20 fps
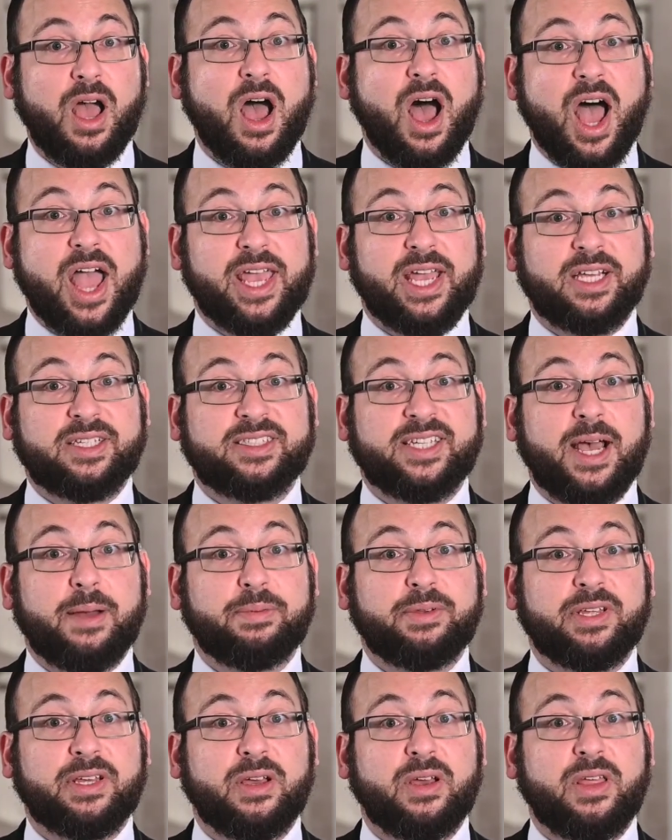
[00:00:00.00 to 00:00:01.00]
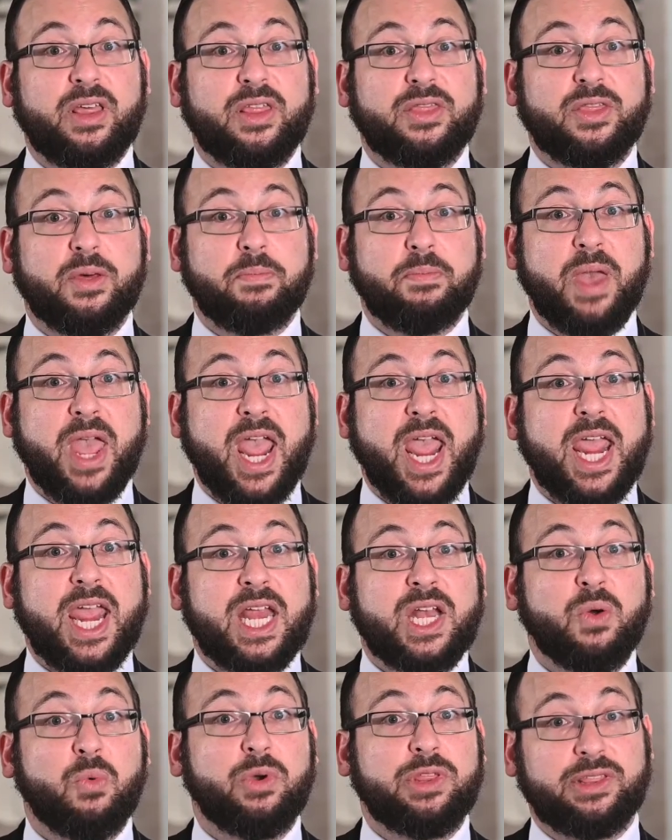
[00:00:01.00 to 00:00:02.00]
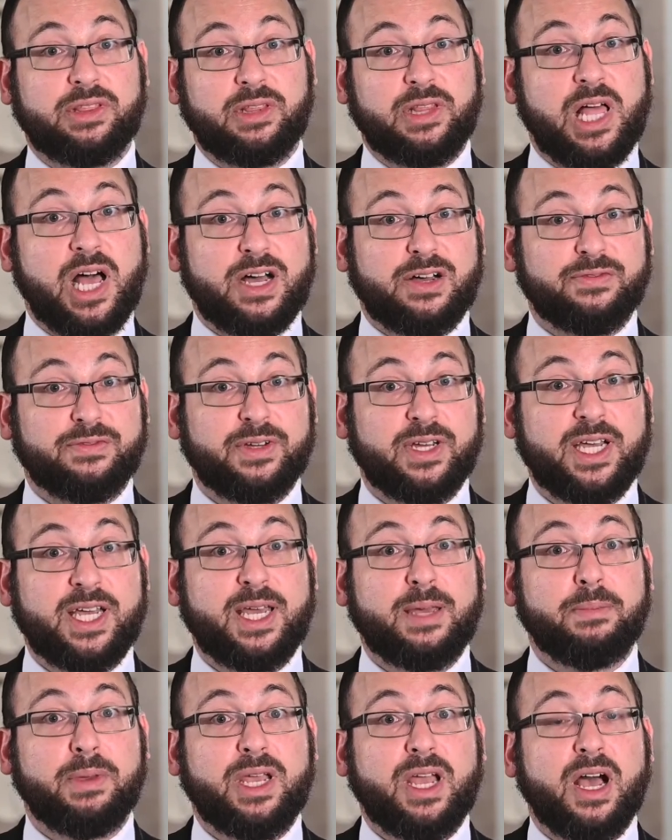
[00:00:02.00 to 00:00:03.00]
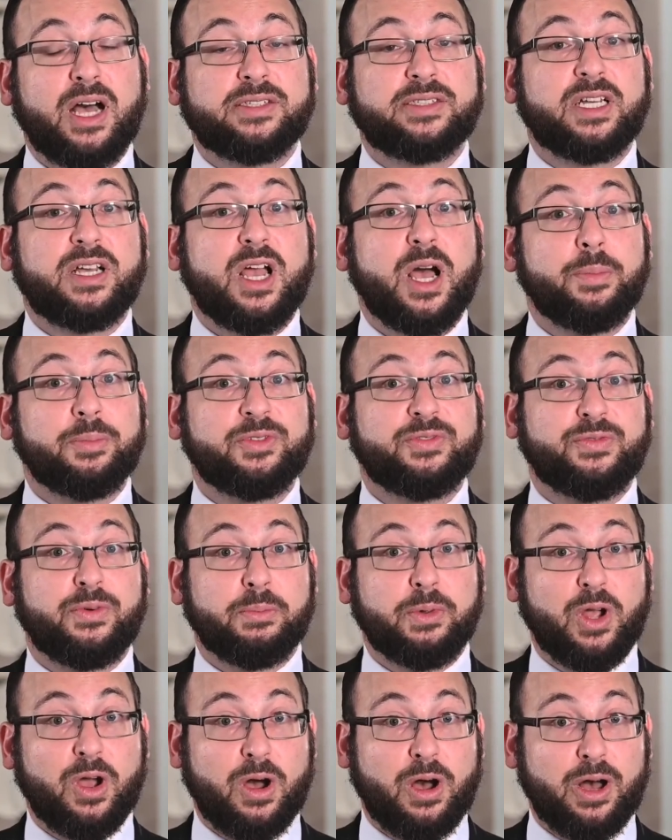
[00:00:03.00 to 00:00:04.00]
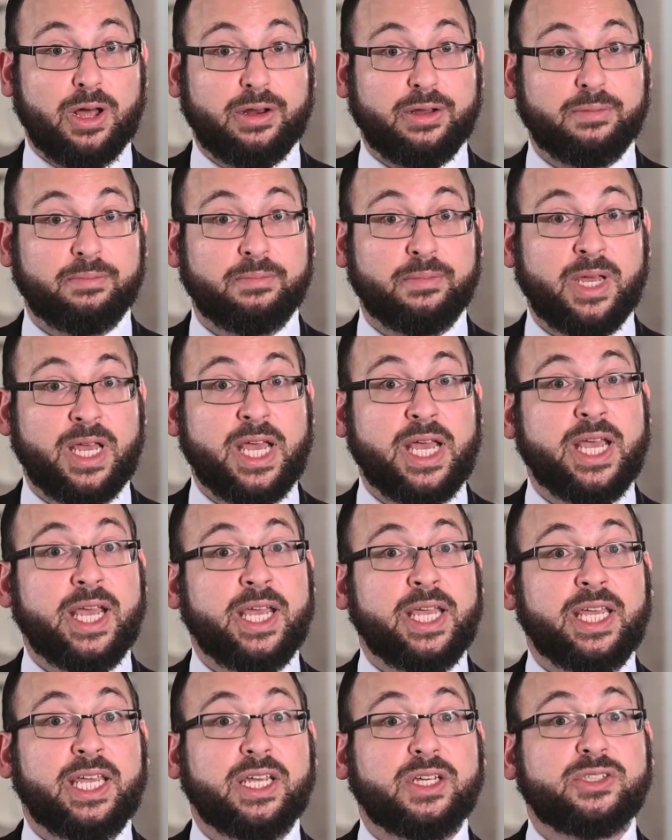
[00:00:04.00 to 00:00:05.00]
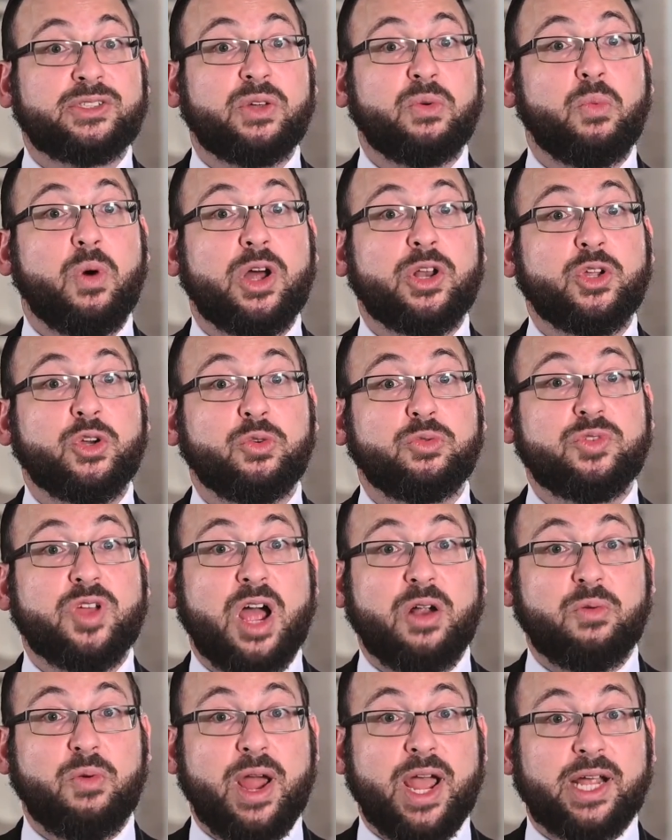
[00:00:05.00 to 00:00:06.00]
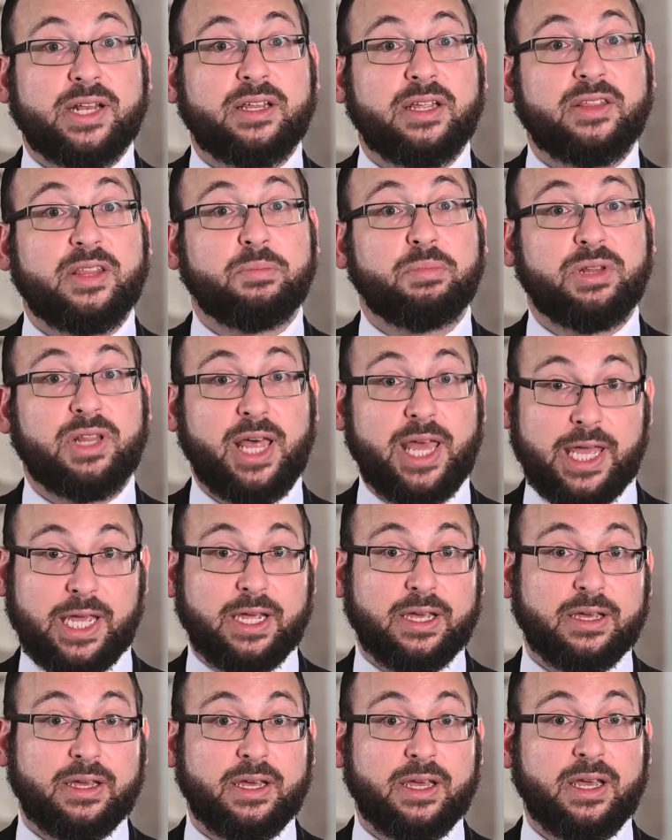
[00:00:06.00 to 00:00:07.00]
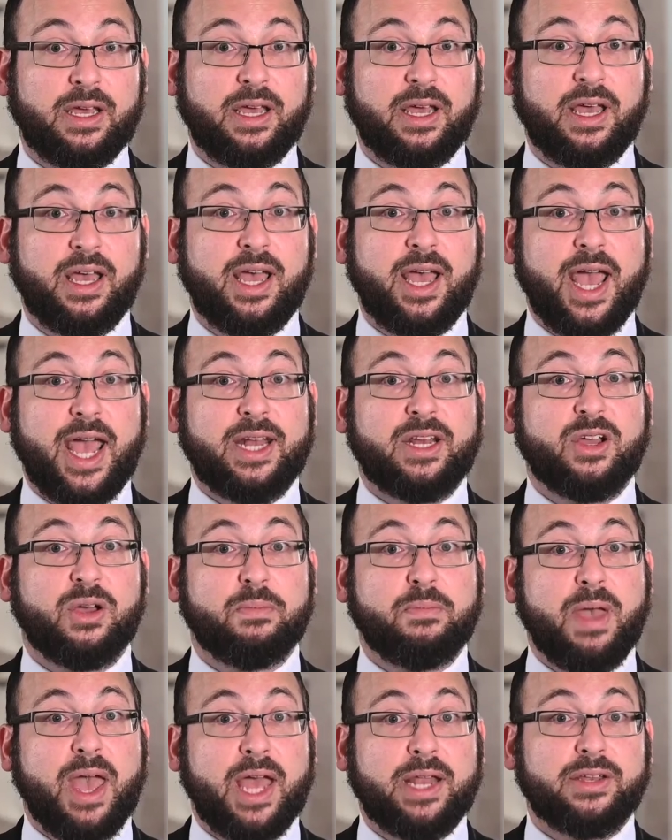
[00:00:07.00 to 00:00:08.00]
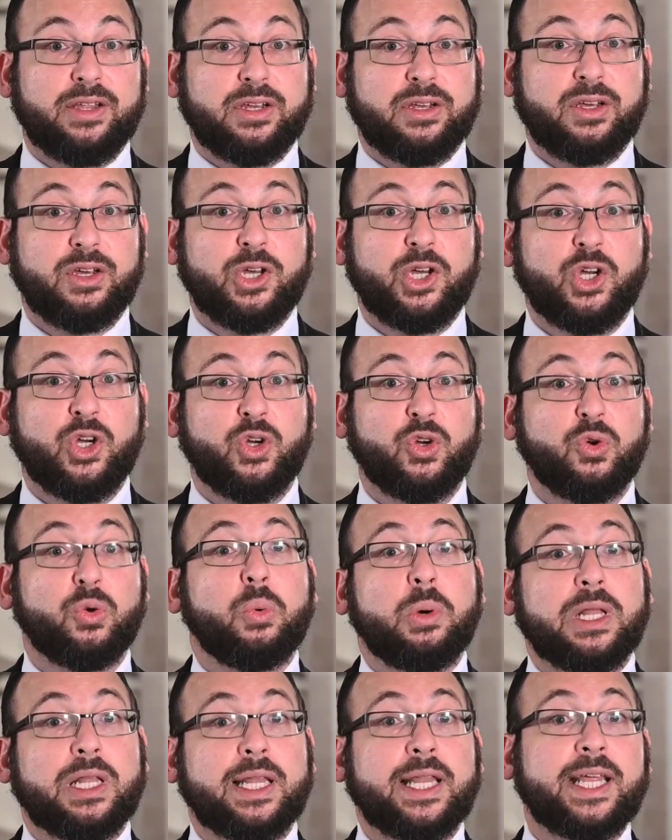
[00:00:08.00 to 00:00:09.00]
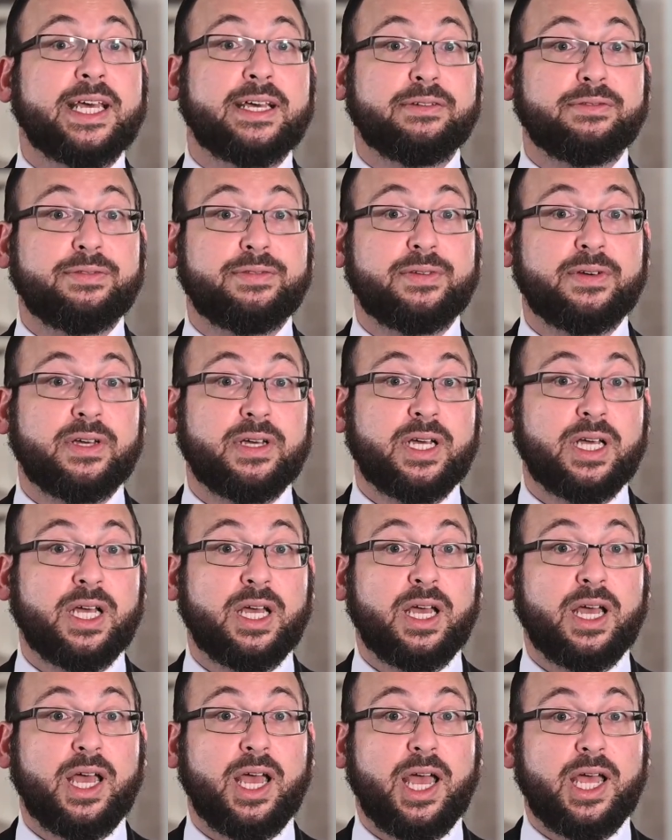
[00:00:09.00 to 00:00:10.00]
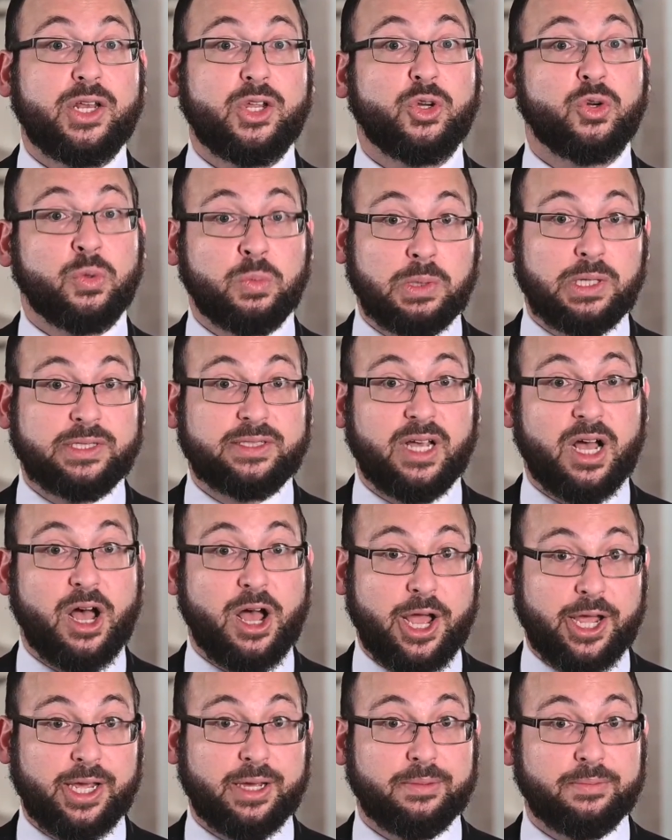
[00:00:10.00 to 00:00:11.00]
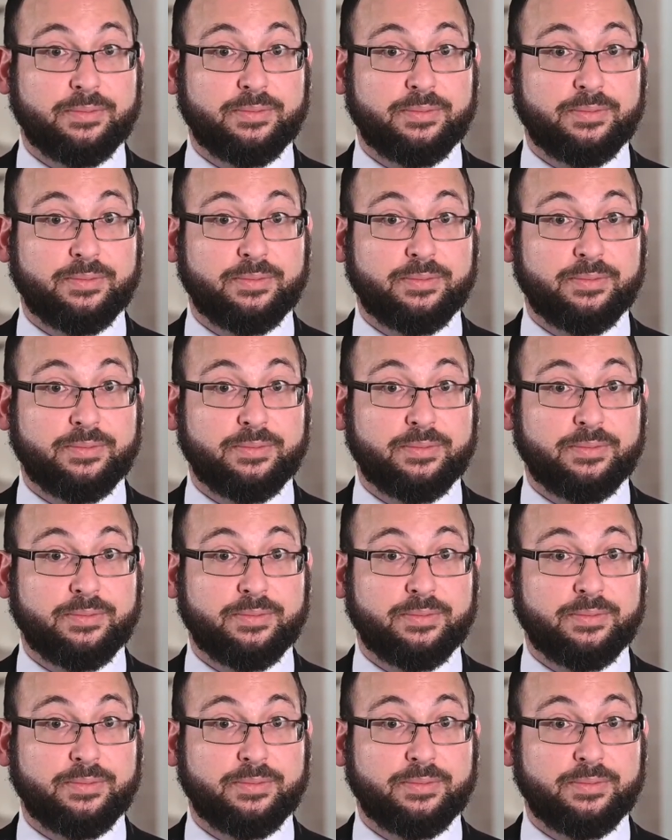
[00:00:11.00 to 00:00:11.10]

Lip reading: "I accept the pain with love because it comes from God. He is the one who directed the plague and commanded who will live and who will die."